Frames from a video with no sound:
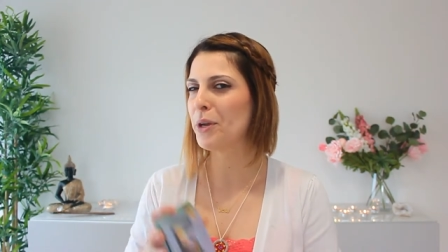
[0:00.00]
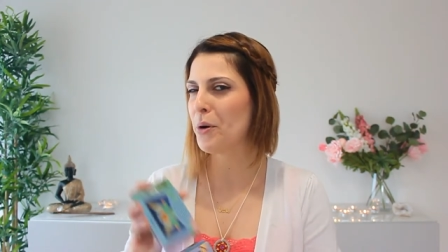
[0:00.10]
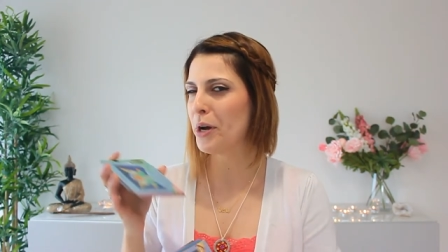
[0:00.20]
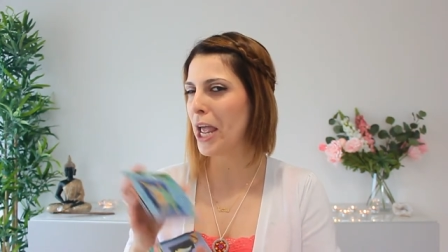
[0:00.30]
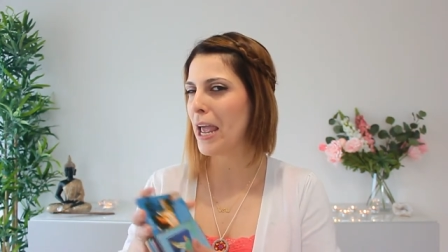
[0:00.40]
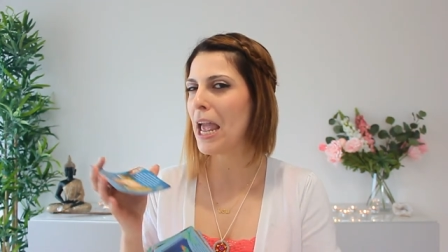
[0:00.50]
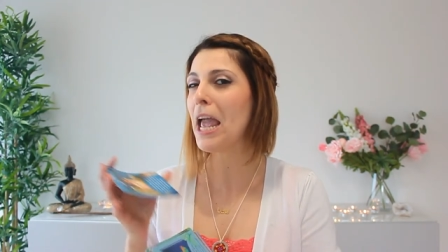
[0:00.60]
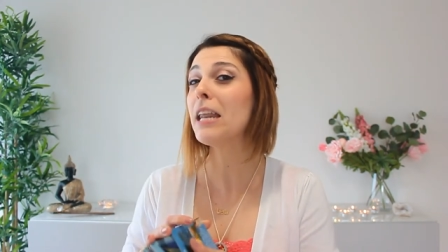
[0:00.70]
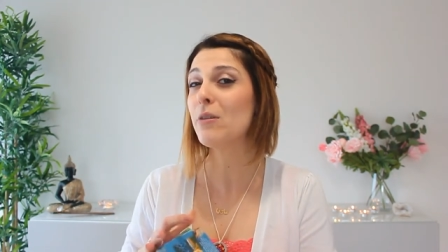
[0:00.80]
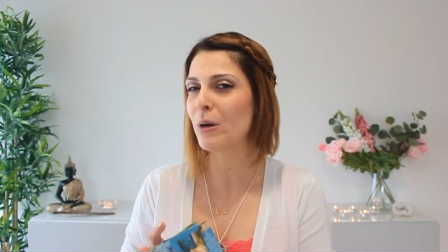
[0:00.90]
Okay?
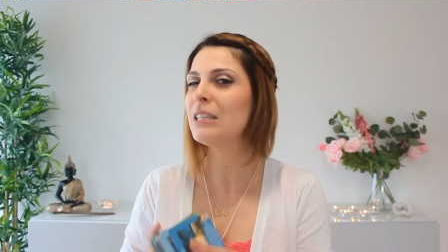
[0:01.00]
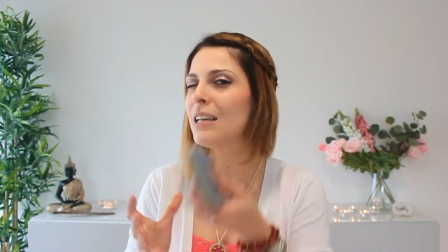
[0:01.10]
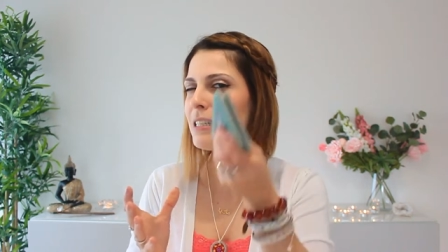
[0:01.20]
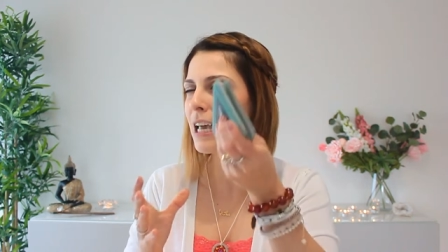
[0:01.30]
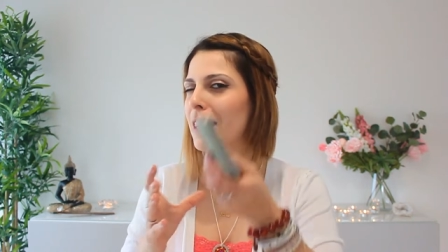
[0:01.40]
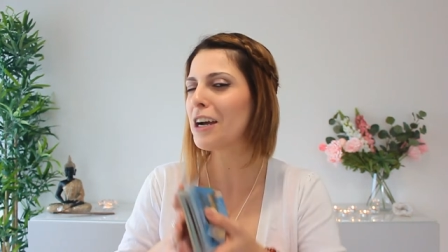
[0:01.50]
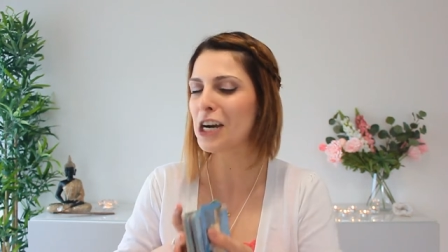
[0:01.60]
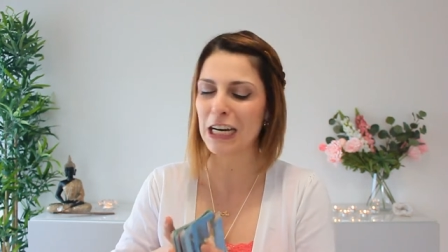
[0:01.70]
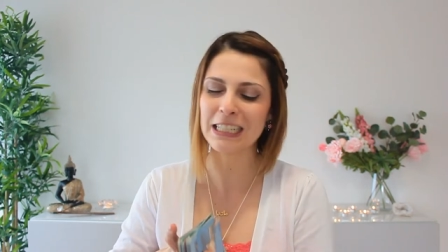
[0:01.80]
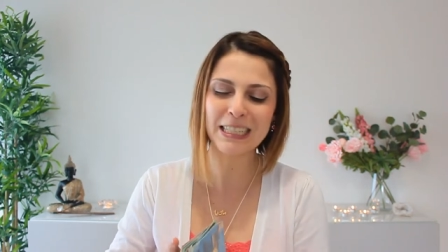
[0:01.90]
Anyways, let's get the
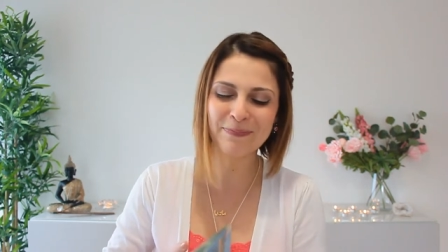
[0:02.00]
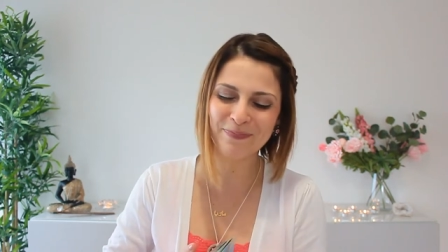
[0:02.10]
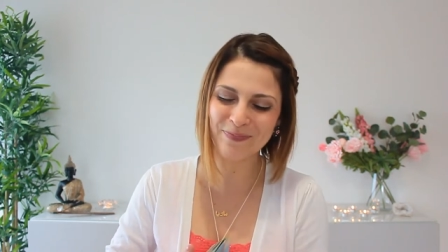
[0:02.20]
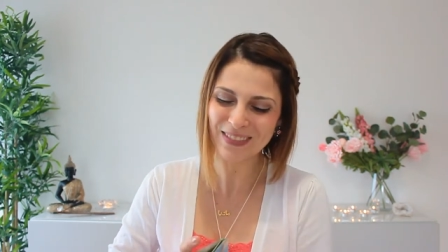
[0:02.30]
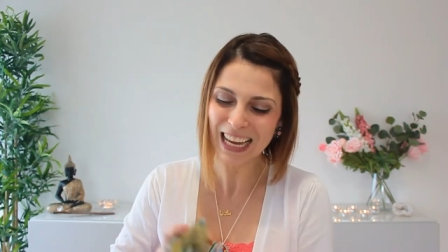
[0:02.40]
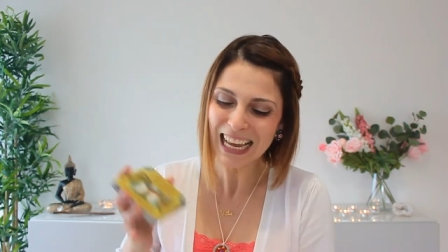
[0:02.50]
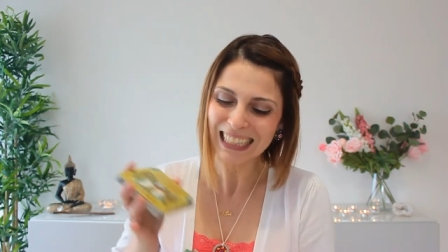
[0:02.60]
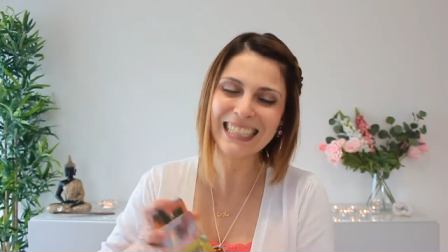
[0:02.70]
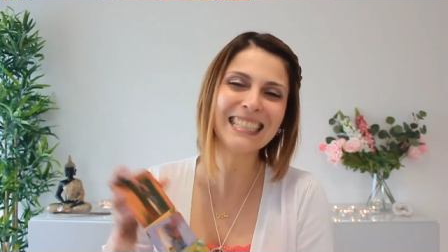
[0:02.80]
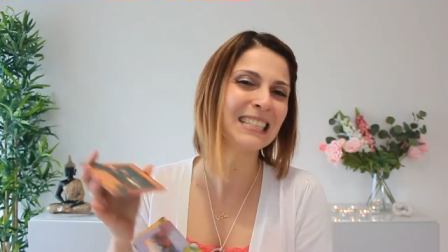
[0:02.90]
cards.
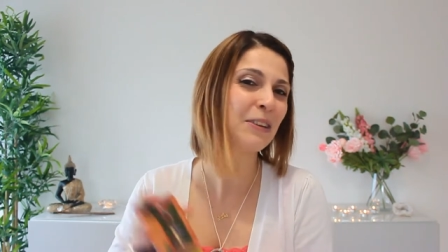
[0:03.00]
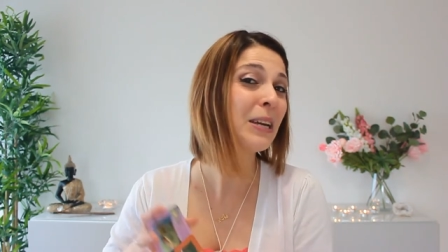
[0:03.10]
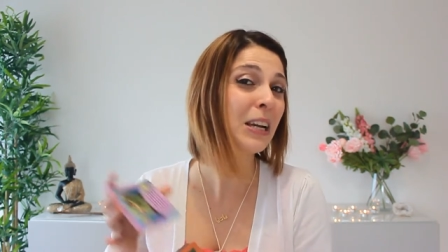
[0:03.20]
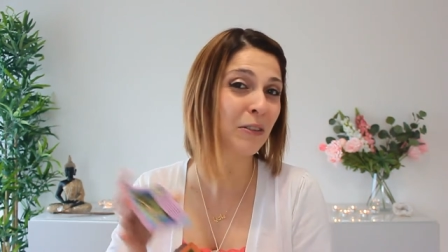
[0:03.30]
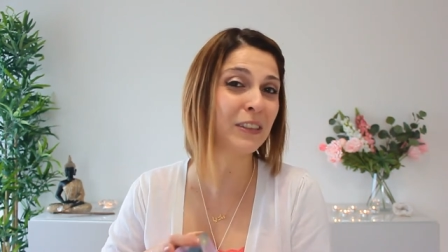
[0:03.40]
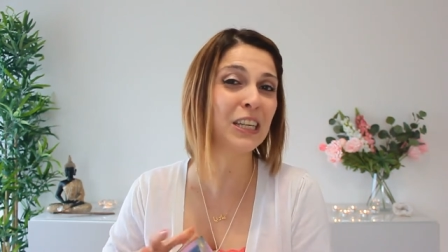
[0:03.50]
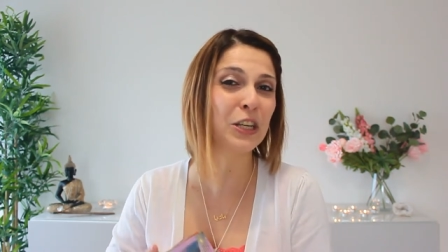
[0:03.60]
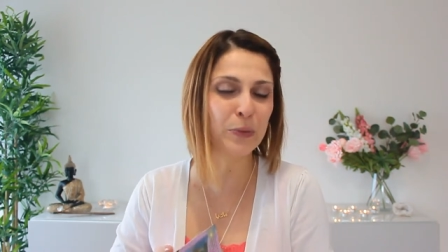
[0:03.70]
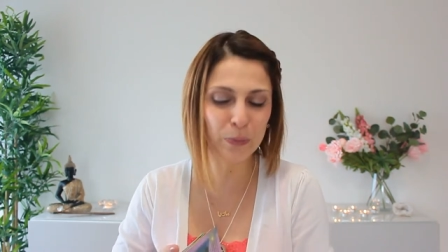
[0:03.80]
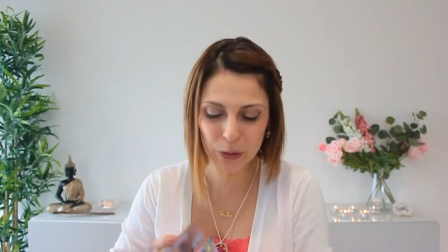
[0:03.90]
This is a week of the
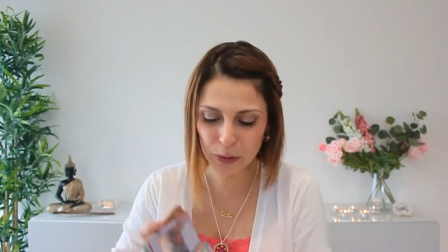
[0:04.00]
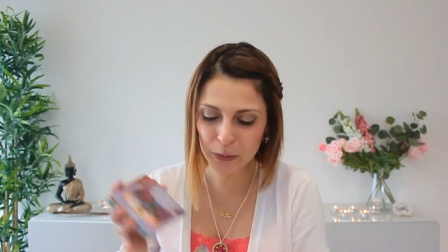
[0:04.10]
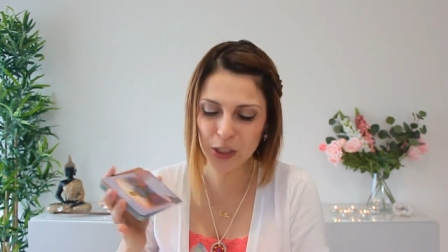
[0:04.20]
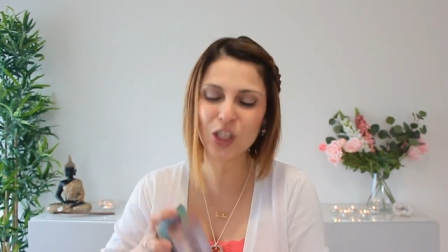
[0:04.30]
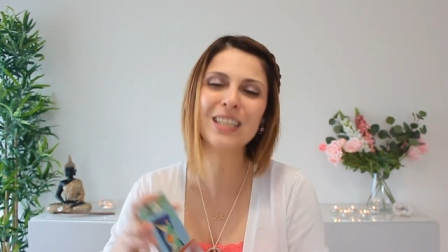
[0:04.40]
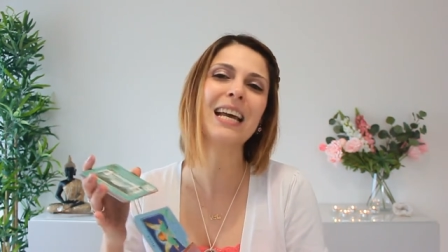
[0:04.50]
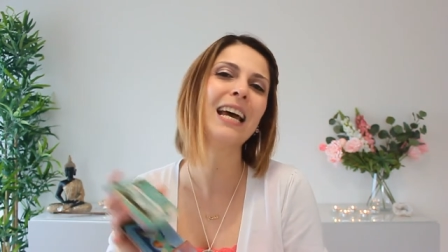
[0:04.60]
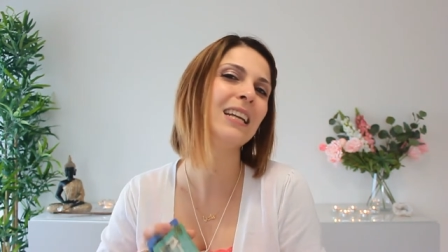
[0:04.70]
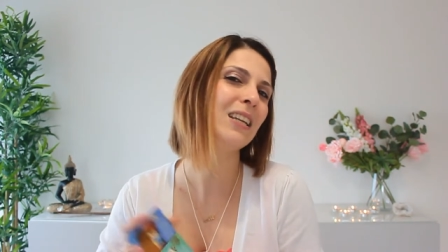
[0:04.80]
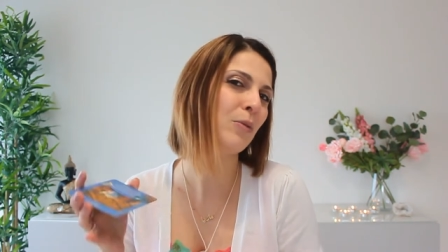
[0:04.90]
new moon. We just
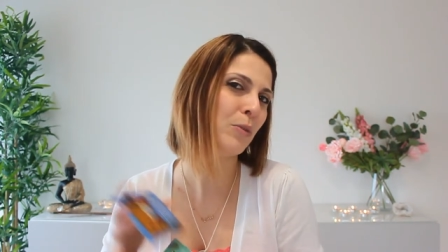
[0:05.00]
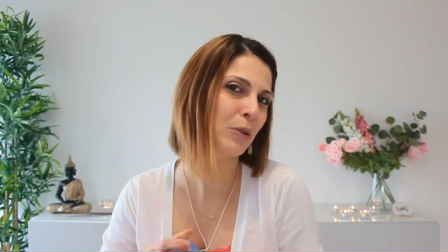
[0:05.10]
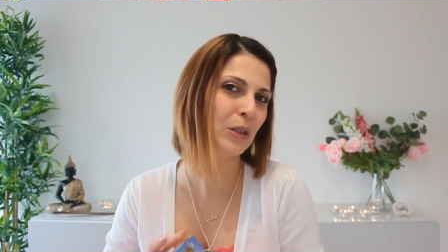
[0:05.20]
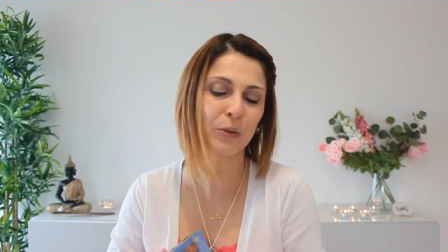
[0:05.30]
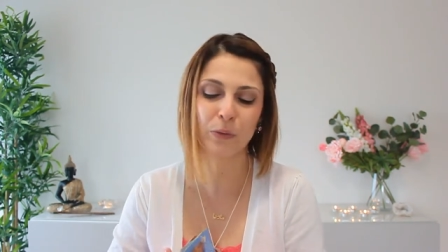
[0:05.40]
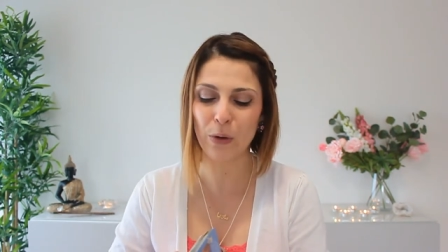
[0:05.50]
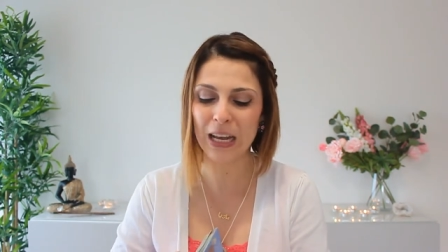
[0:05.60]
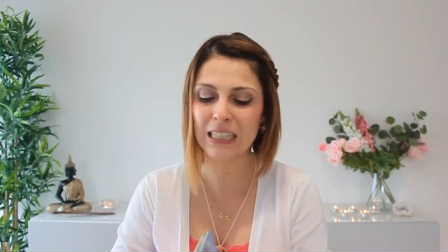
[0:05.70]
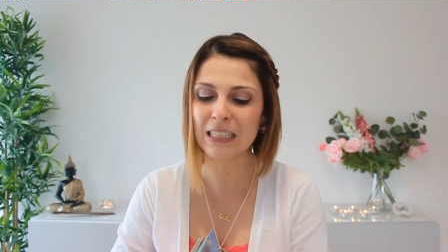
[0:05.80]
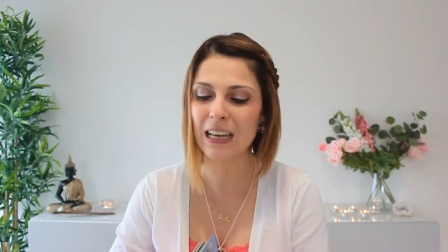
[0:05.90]
had a new moon on
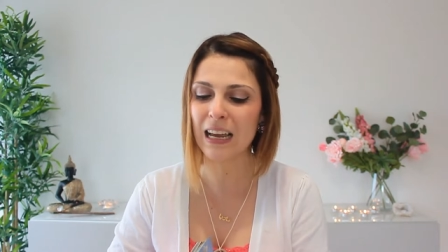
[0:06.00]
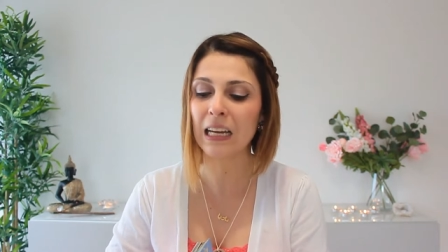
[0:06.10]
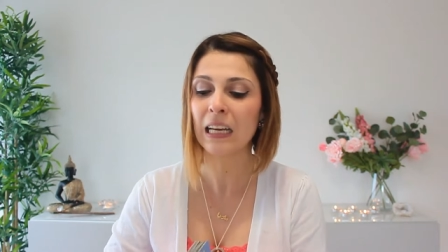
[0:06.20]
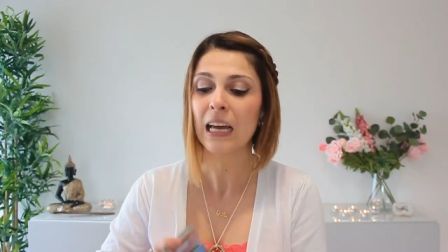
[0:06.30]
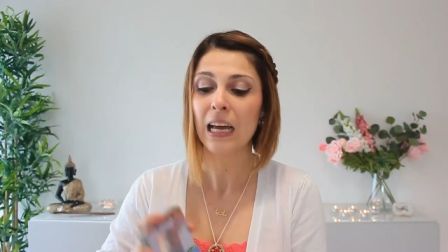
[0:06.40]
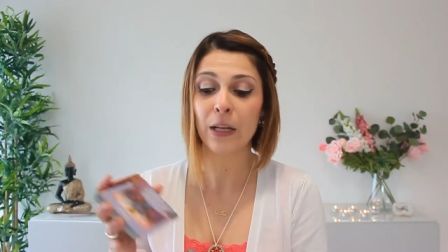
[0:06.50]
Wednesday